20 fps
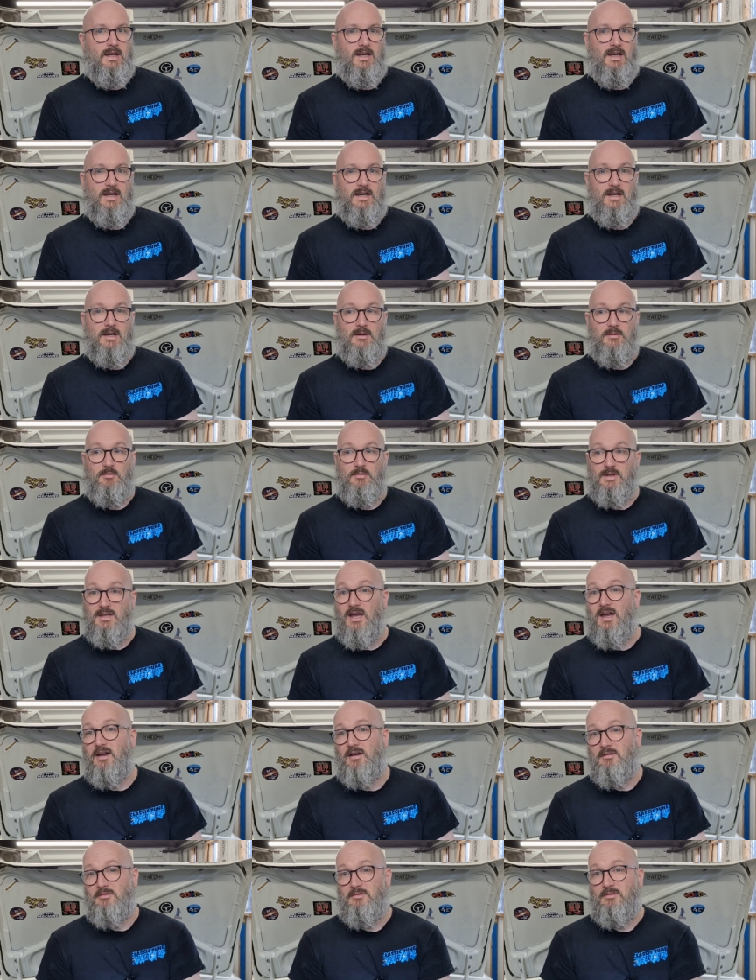Um, but
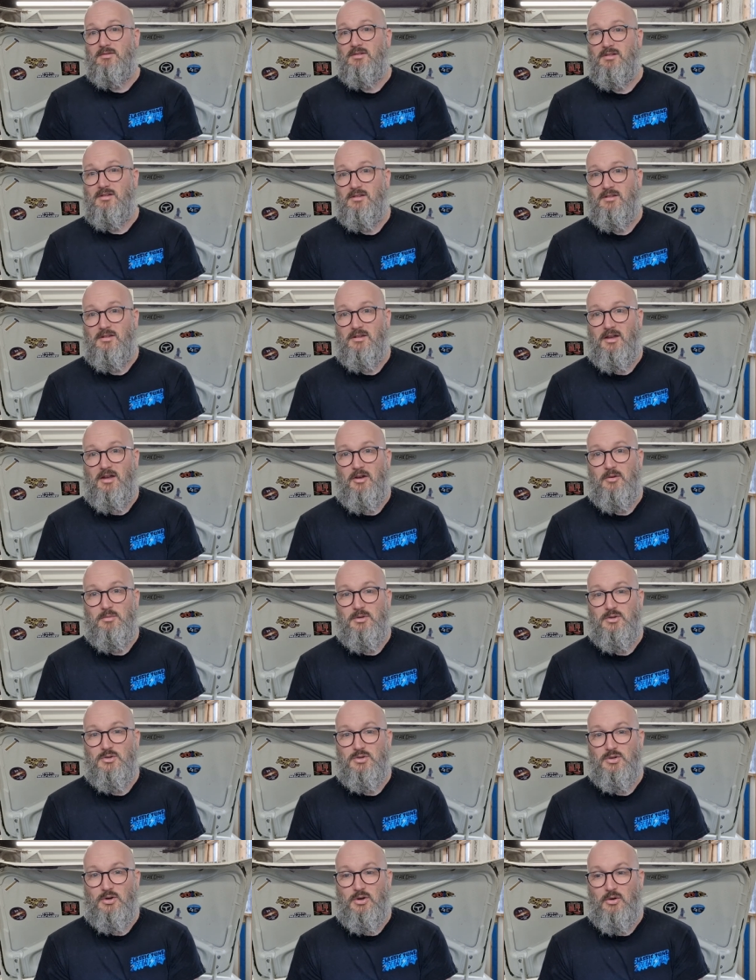yeah, I hope you
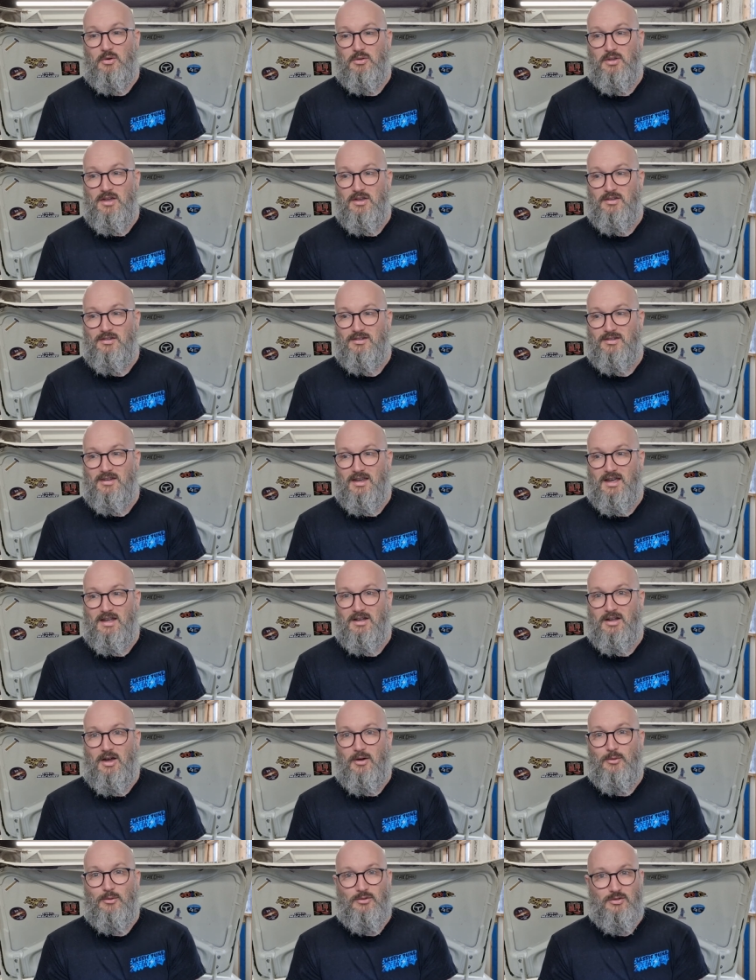enjoy all this and
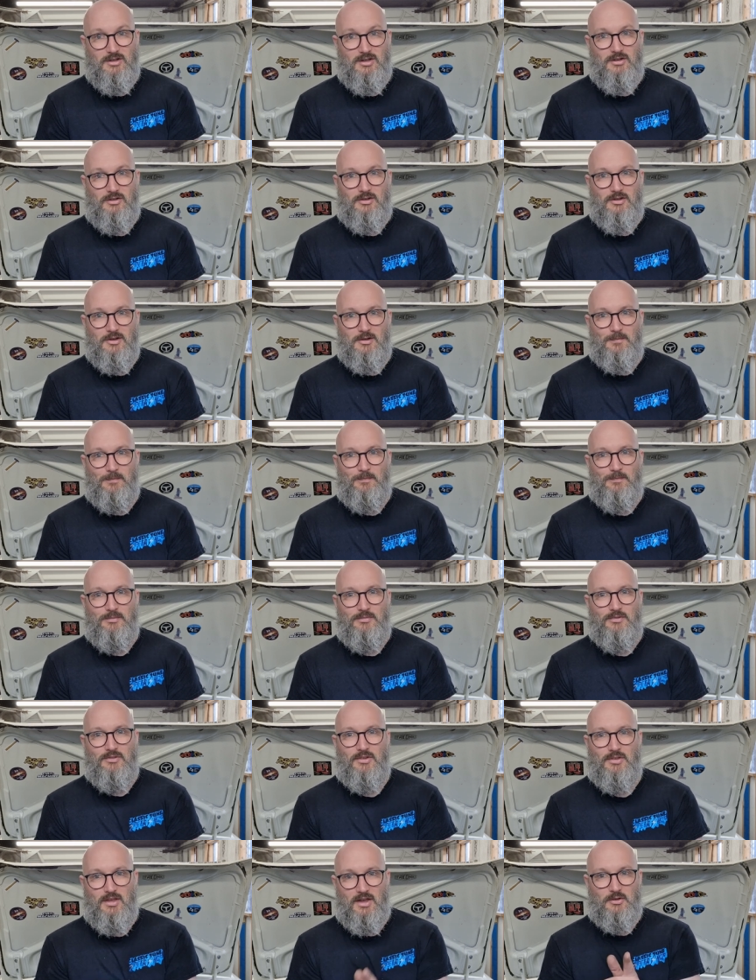I will see you soon.
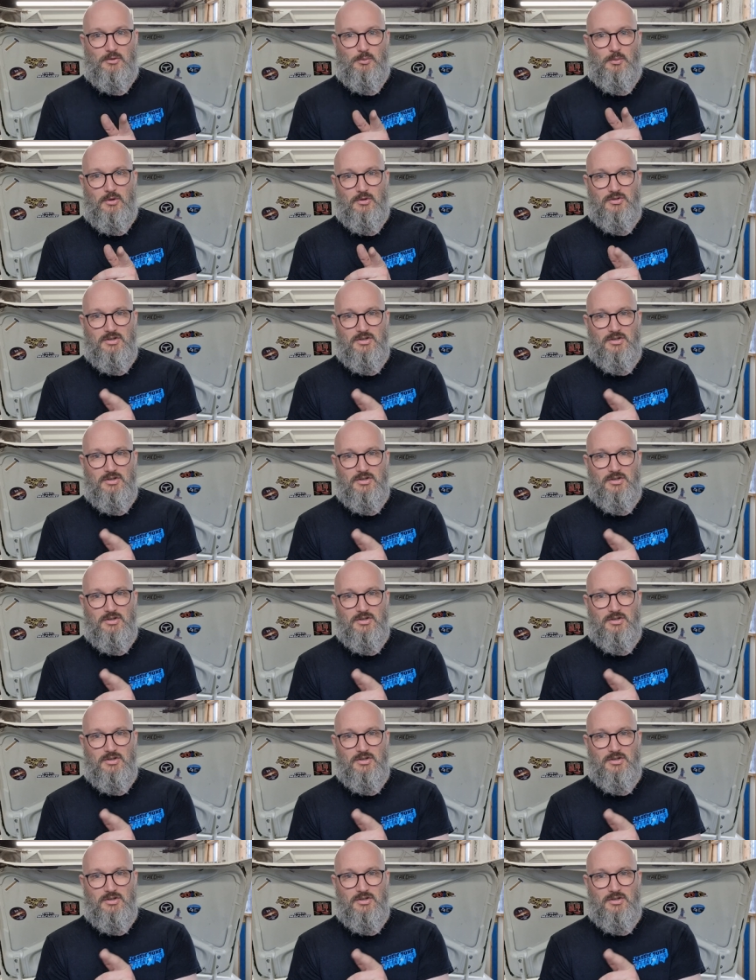So thanks for